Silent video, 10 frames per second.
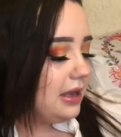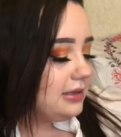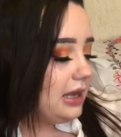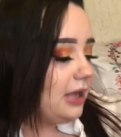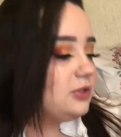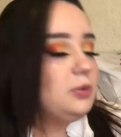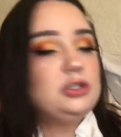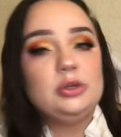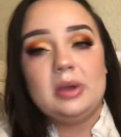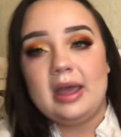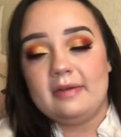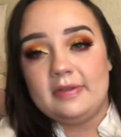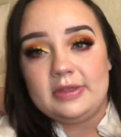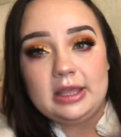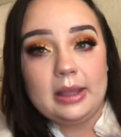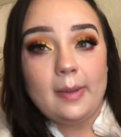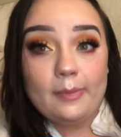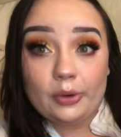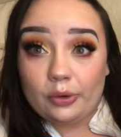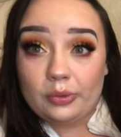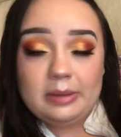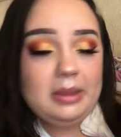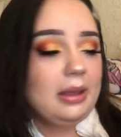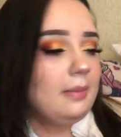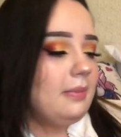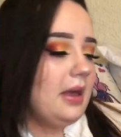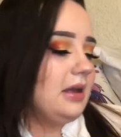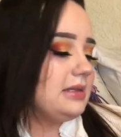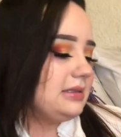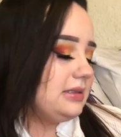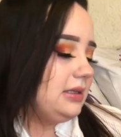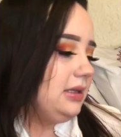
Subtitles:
Next, we do have the premium box.